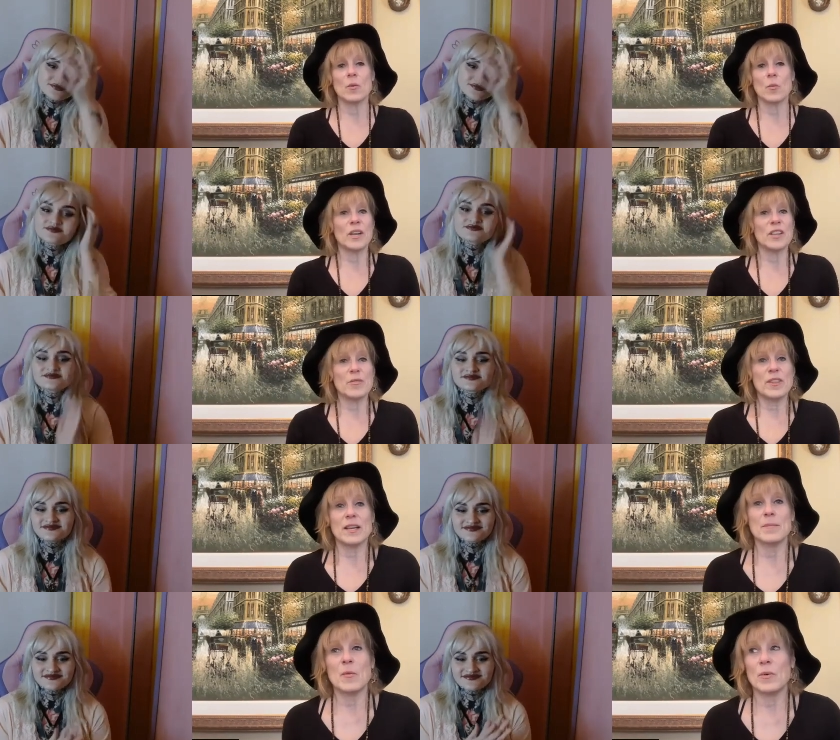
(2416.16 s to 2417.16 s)
Speaker 1: what do you think
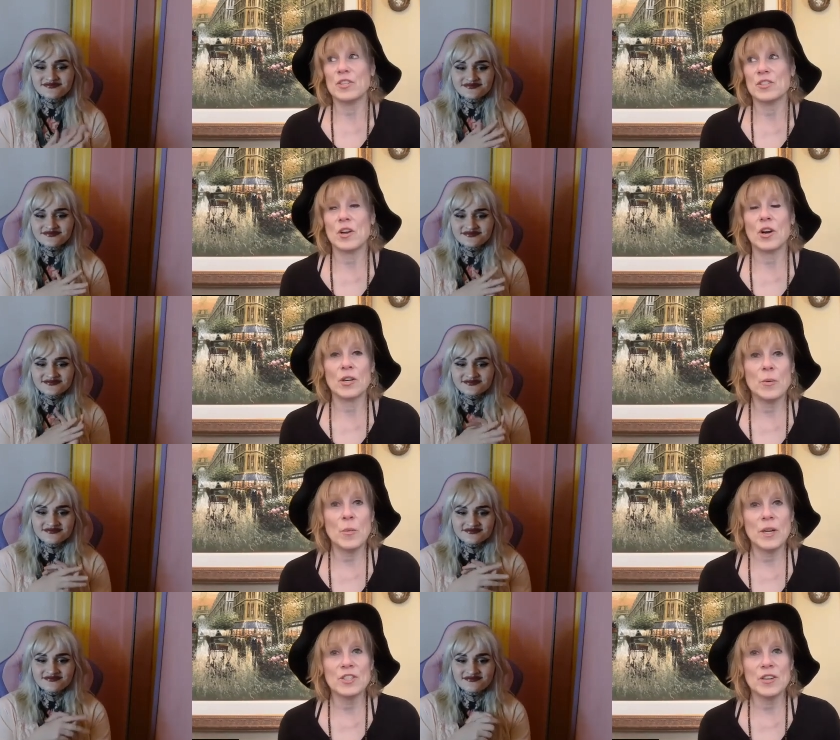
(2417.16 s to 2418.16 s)
about witches? Are you a
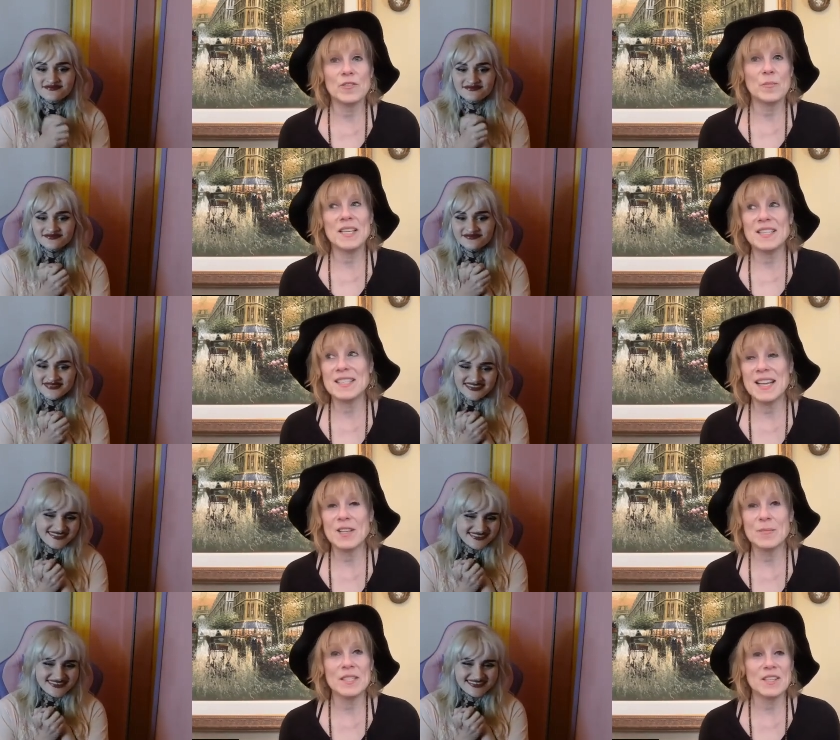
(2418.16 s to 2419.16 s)
witch? Have you been to Salem?
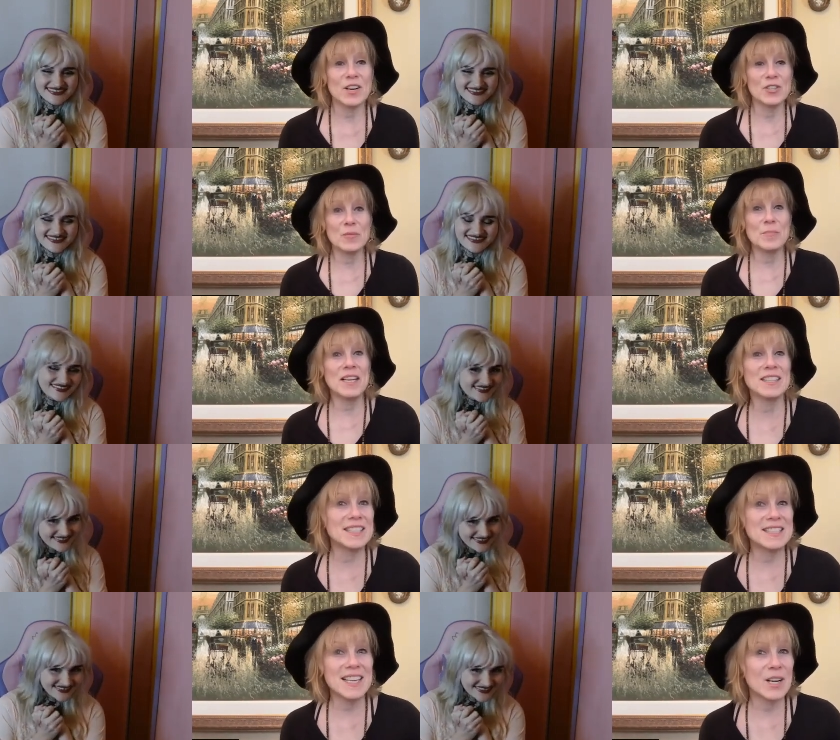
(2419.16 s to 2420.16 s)
Is it on your bucket list
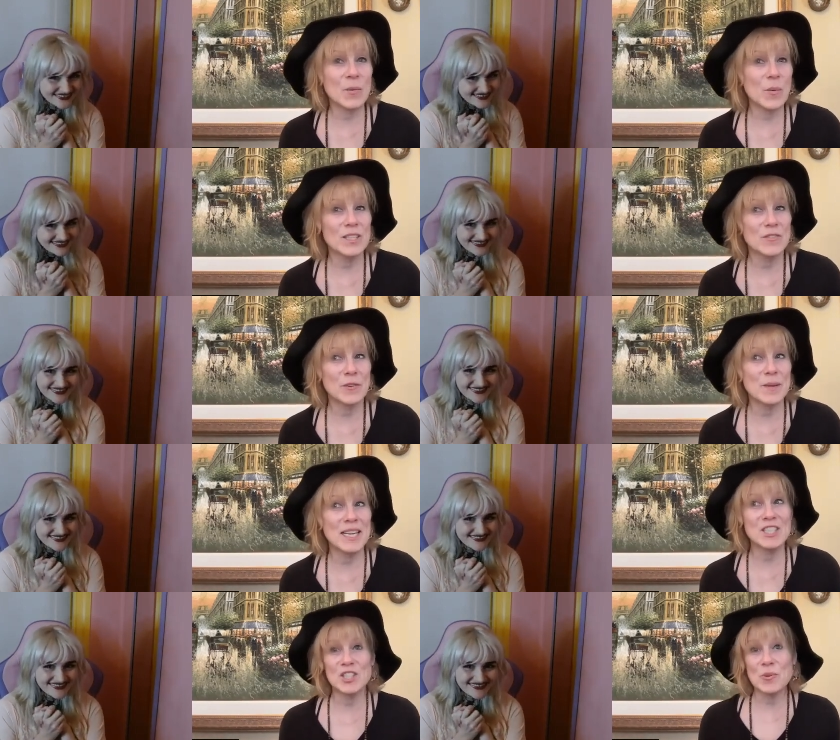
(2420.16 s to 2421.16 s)
like it was for me? Do
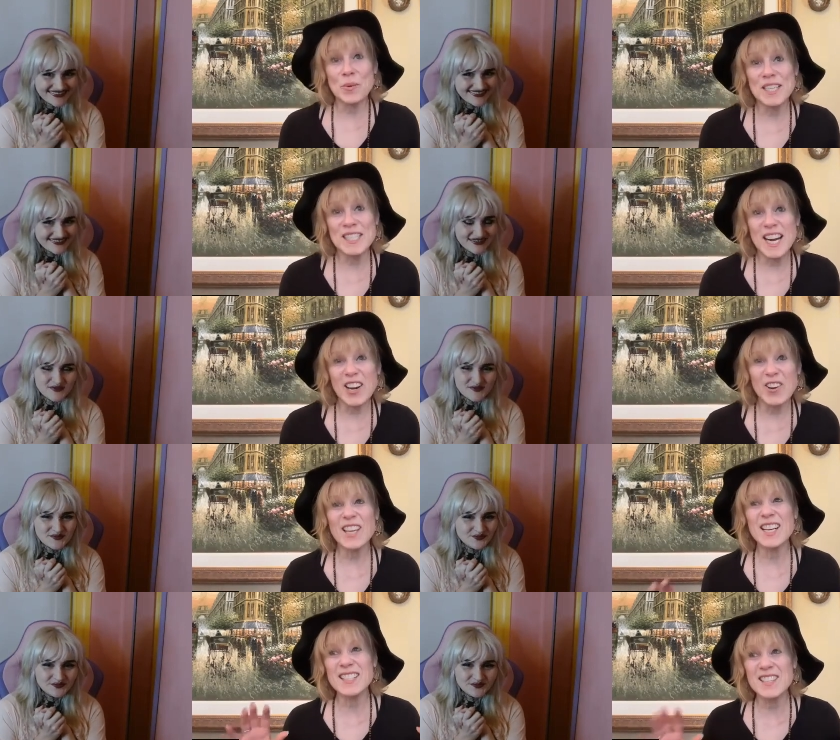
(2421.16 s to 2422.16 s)
you read tarot? Let
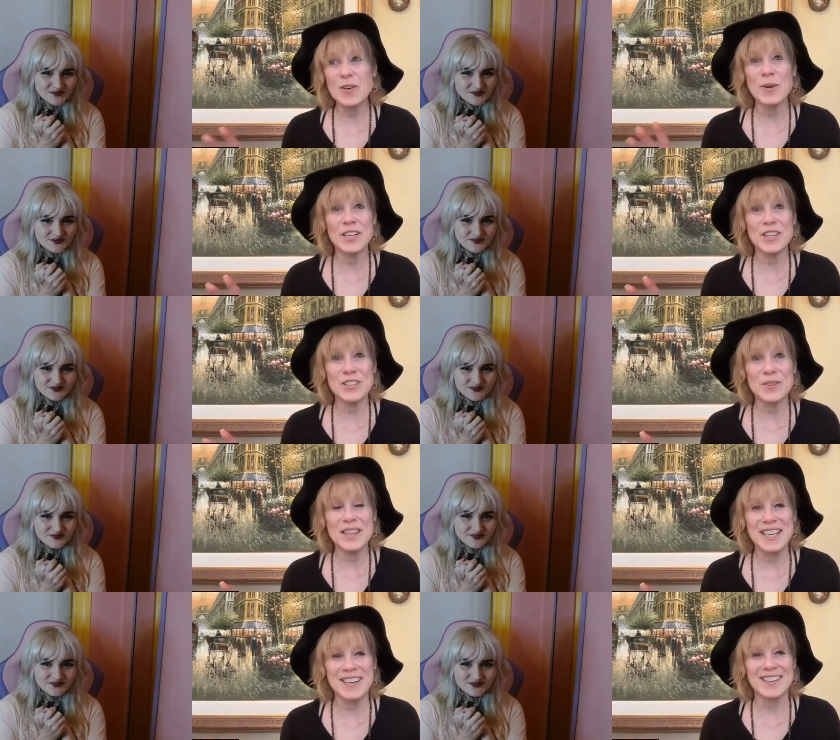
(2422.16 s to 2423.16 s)
us know what you're doing
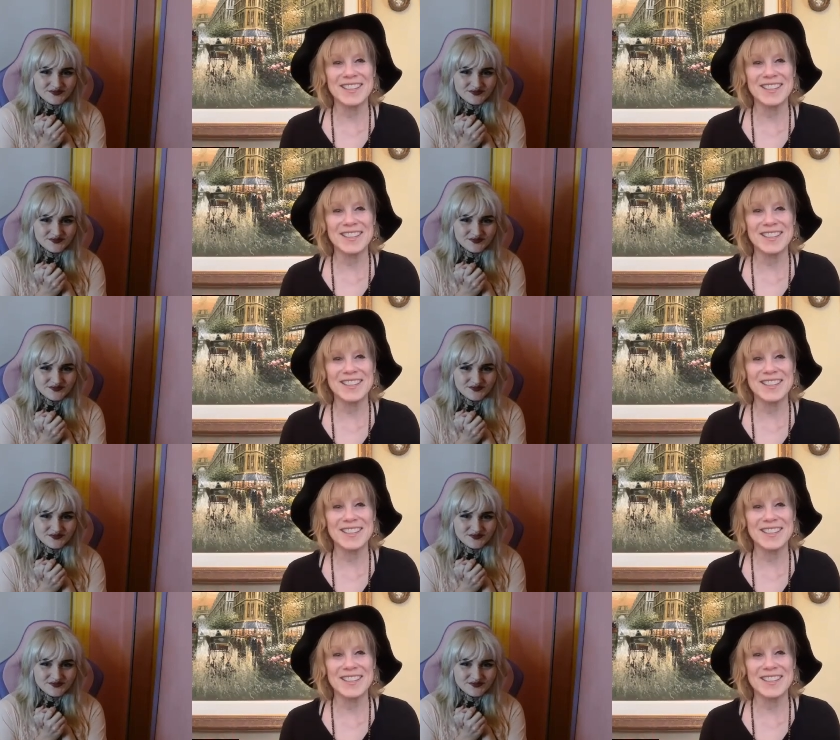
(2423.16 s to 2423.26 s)
there.